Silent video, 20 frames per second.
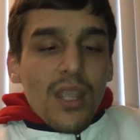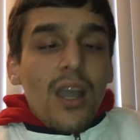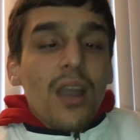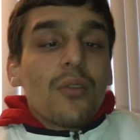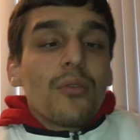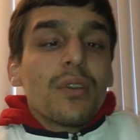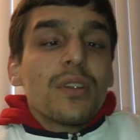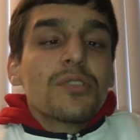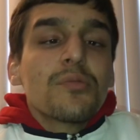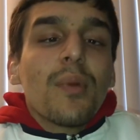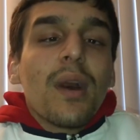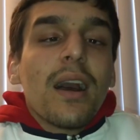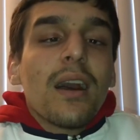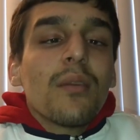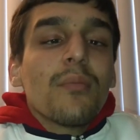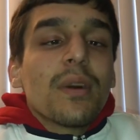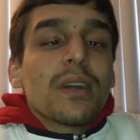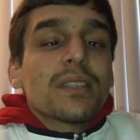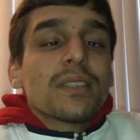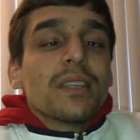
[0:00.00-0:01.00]
I reach
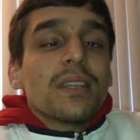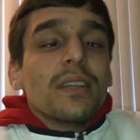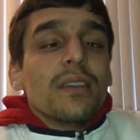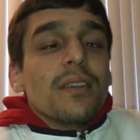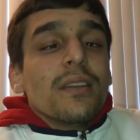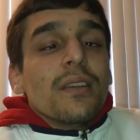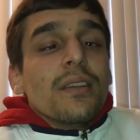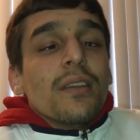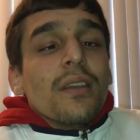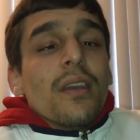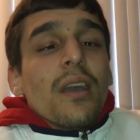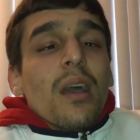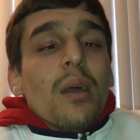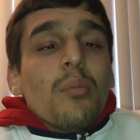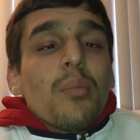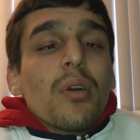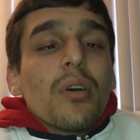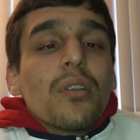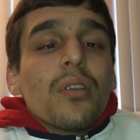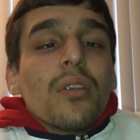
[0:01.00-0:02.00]
behind my seat
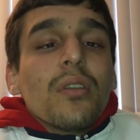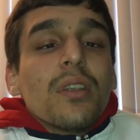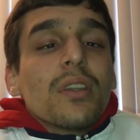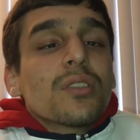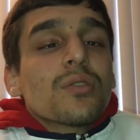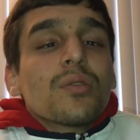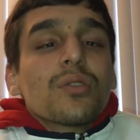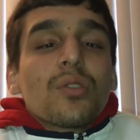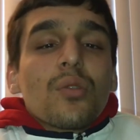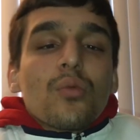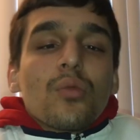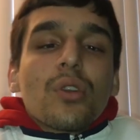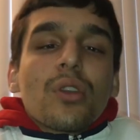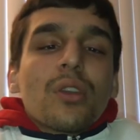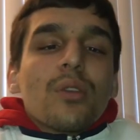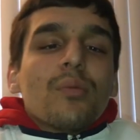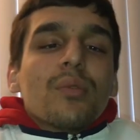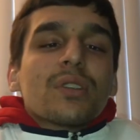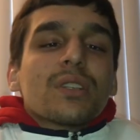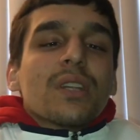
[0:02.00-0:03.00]
and this was a
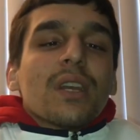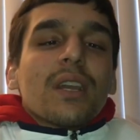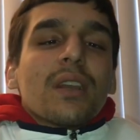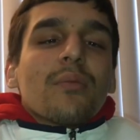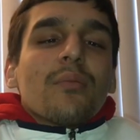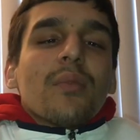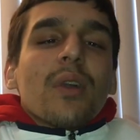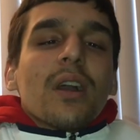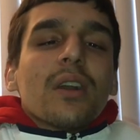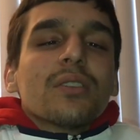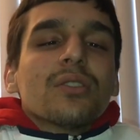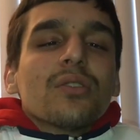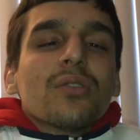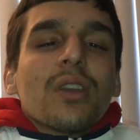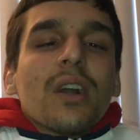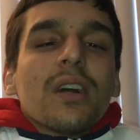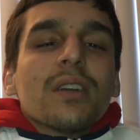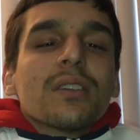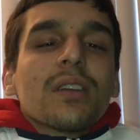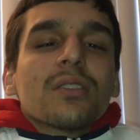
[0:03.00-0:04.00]
rookie mistake, mind you
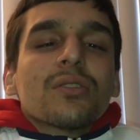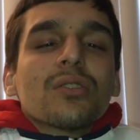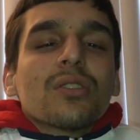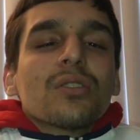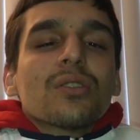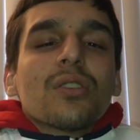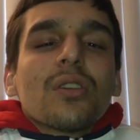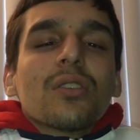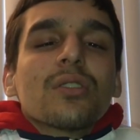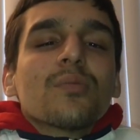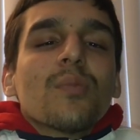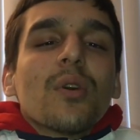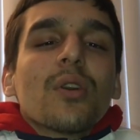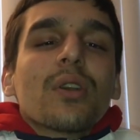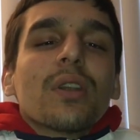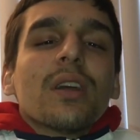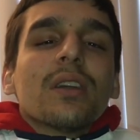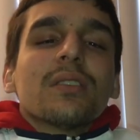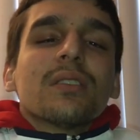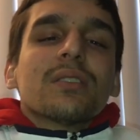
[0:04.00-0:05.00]
guys. I just started
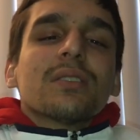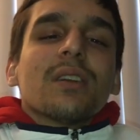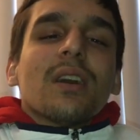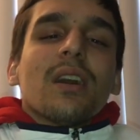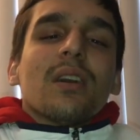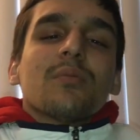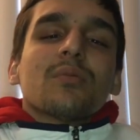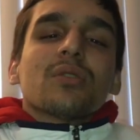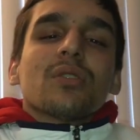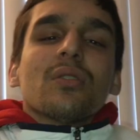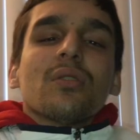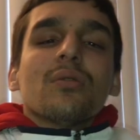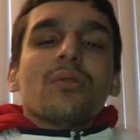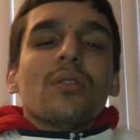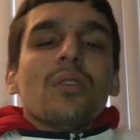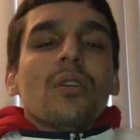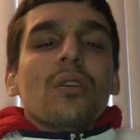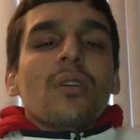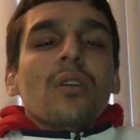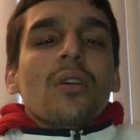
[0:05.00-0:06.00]
smoking at this time, so
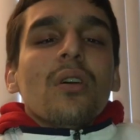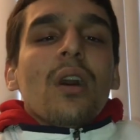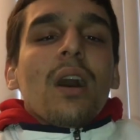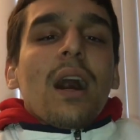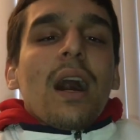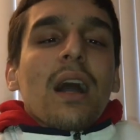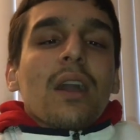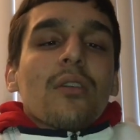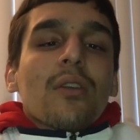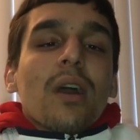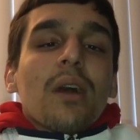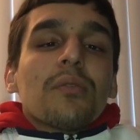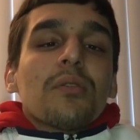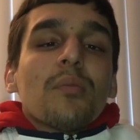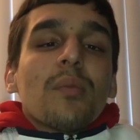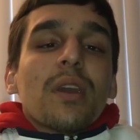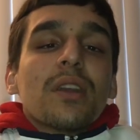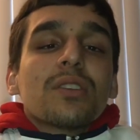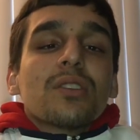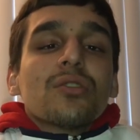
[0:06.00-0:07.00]
I grabbed a
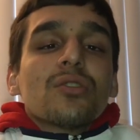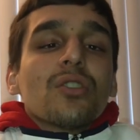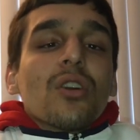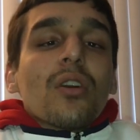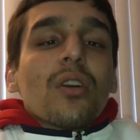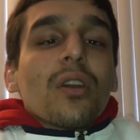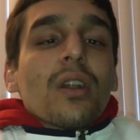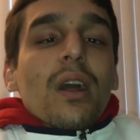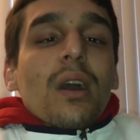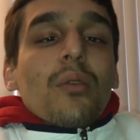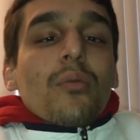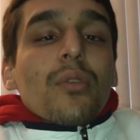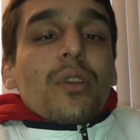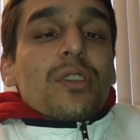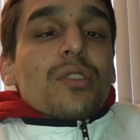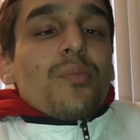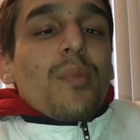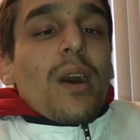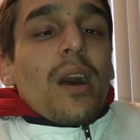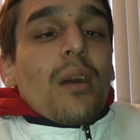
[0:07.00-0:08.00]
mason jar and I
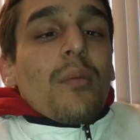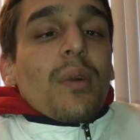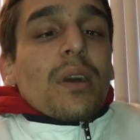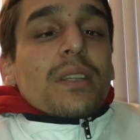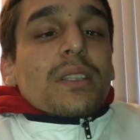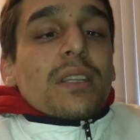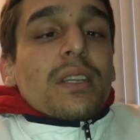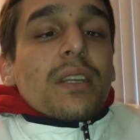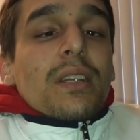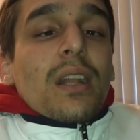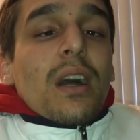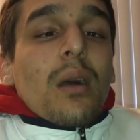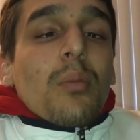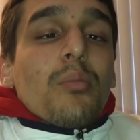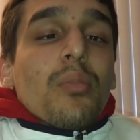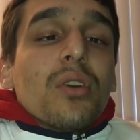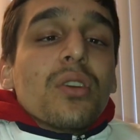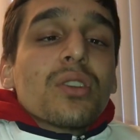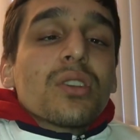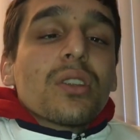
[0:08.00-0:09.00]
reached behind my seat and I
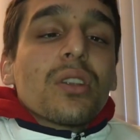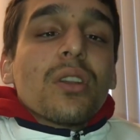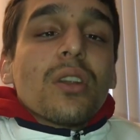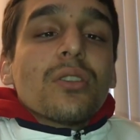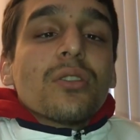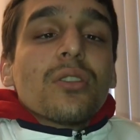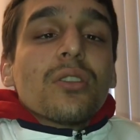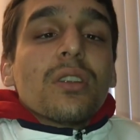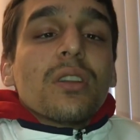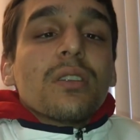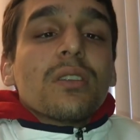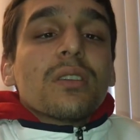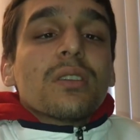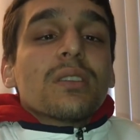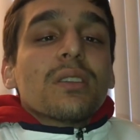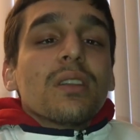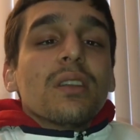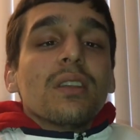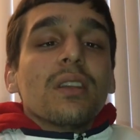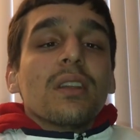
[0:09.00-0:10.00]
pushed it underneath the
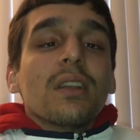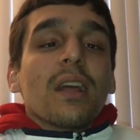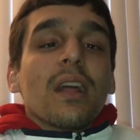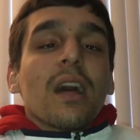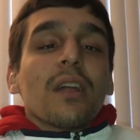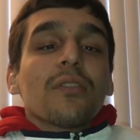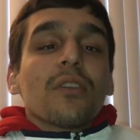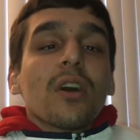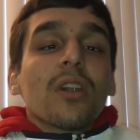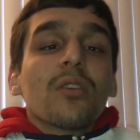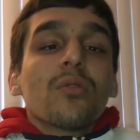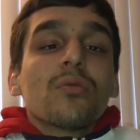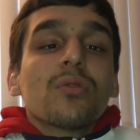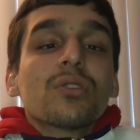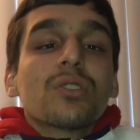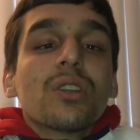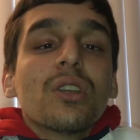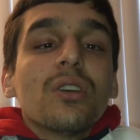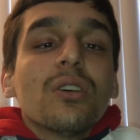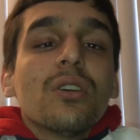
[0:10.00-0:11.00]
seat, and I thought it
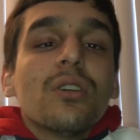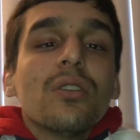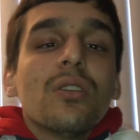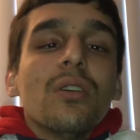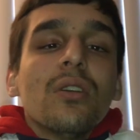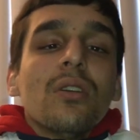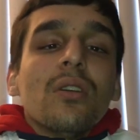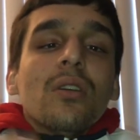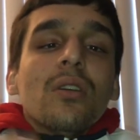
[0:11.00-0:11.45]
was good.